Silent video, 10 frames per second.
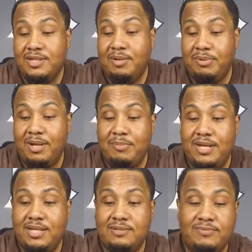But I
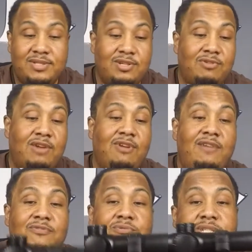mean, it's a great
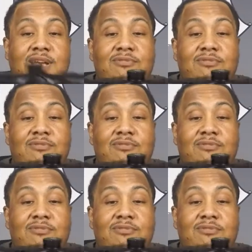rifle. It's not